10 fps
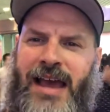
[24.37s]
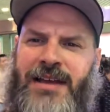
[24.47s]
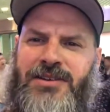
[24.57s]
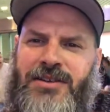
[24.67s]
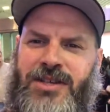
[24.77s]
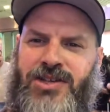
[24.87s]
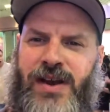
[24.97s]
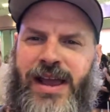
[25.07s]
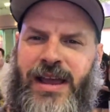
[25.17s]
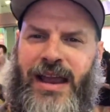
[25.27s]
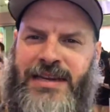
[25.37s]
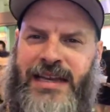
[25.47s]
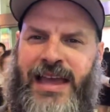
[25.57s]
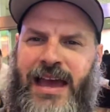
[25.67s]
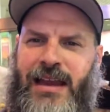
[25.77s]
enter the train and to
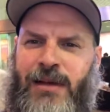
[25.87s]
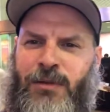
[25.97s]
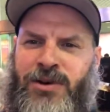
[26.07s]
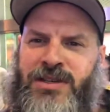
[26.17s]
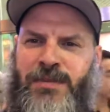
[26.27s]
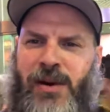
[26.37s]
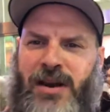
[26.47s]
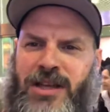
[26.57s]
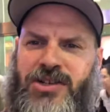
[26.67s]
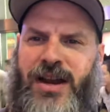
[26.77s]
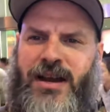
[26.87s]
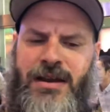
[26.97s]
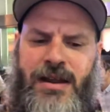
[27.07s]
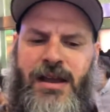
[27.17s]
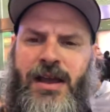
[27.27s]
get, when you depart the train,
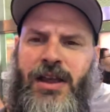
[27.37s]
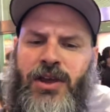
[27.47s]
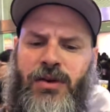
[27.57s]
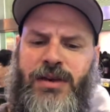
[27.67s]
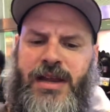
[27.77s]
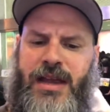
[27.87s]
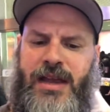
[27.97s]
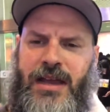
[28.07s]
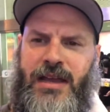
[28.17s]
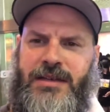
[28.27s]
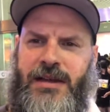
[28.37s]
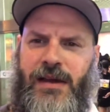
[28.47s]
you'll